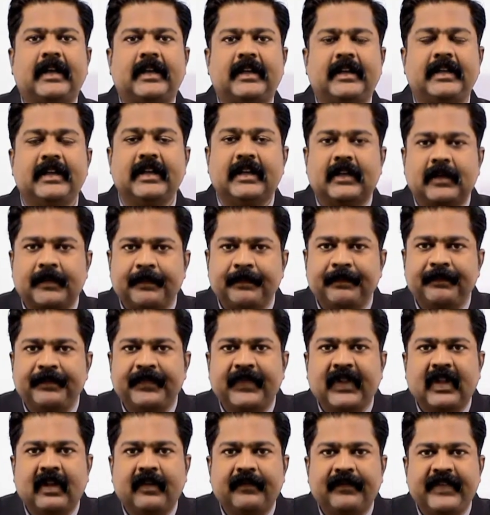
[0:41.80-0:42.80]
Here
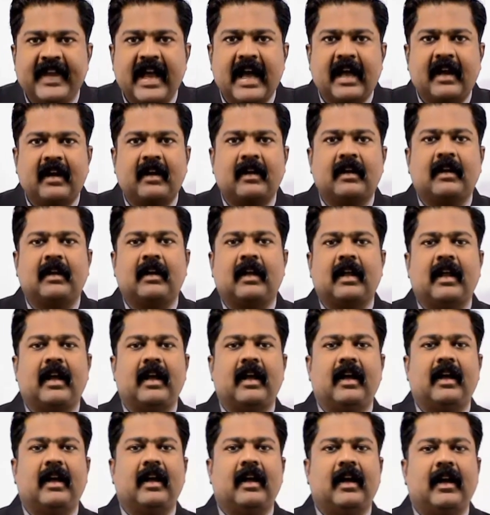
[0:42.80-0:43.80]
we are
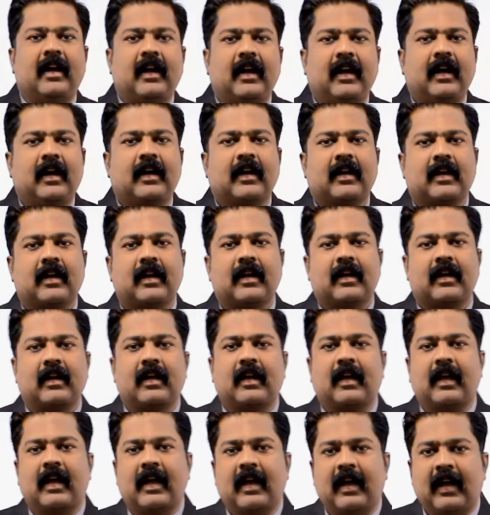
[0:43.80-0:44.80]

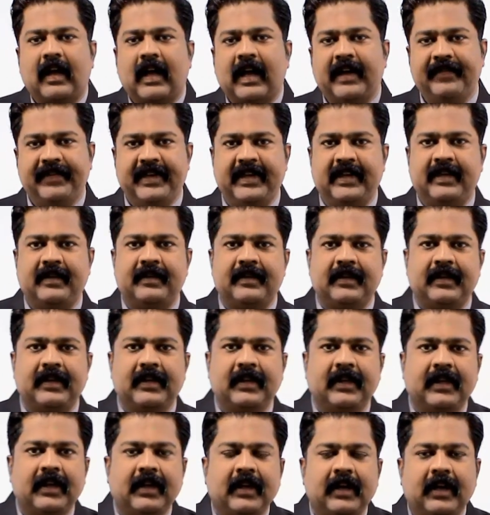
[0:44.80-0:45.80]
having
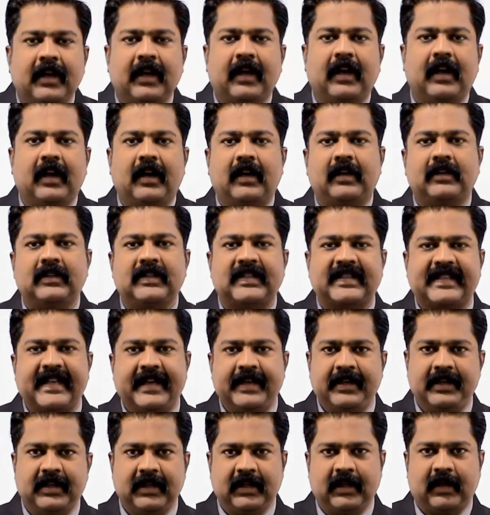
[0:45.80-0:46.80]

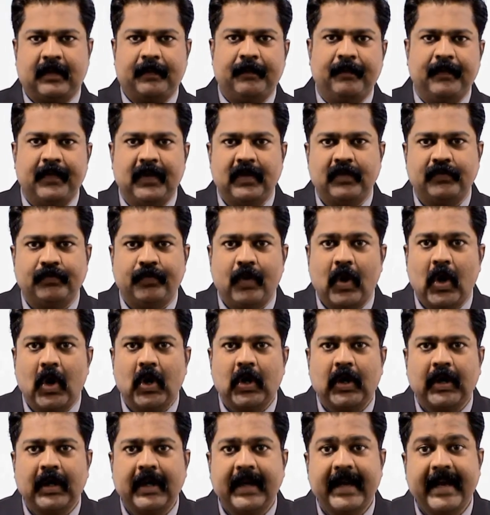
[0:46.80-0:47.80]
center
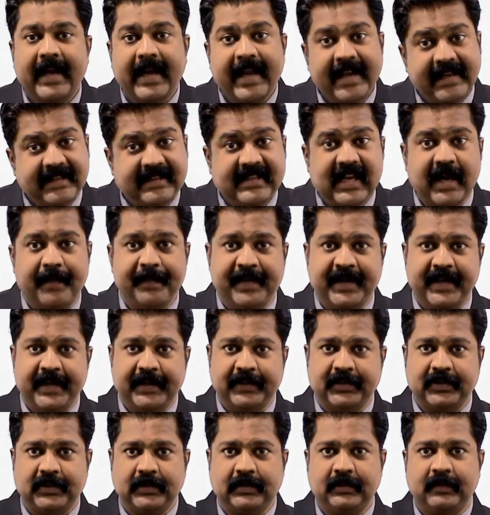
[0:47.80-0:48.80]
for
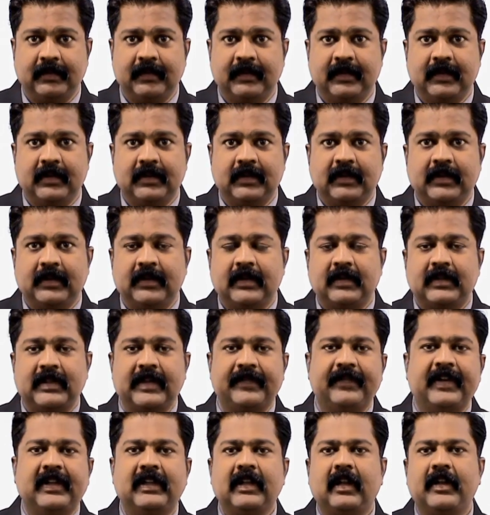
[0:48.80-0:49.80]
examination.
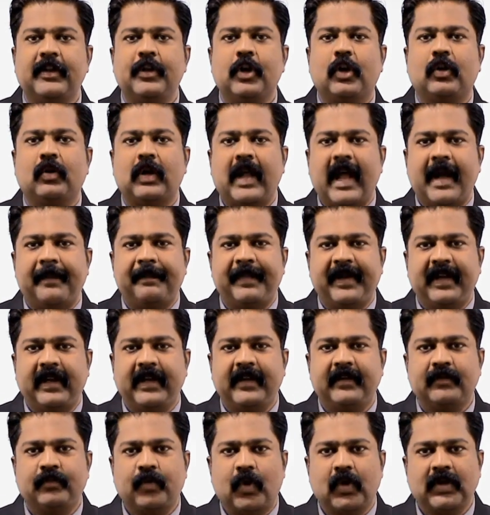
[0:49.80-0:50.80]
So whether you are
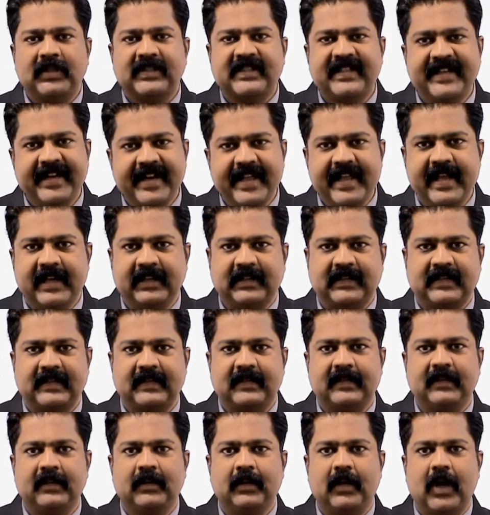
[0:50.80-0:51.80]
appearing for
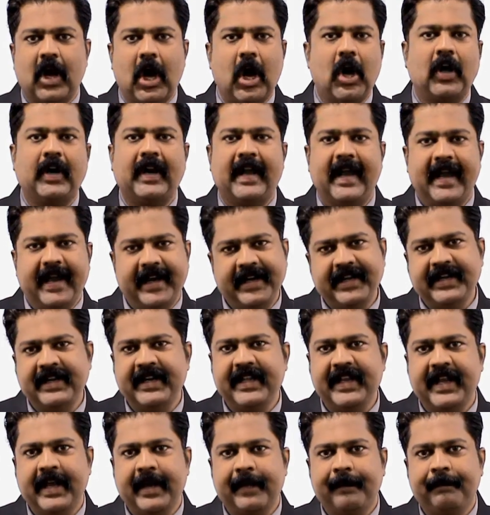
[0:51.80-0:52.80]
CDS or
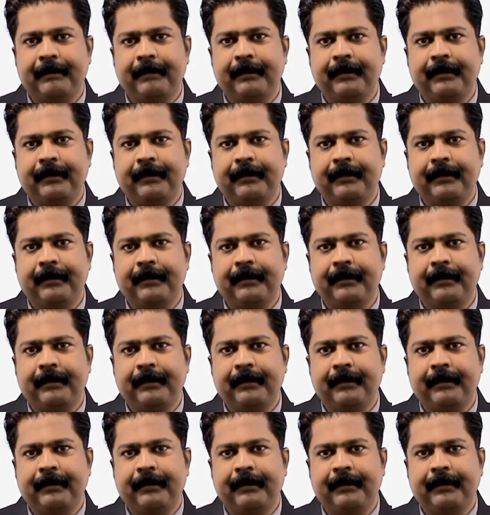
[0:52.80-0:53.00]
NDA,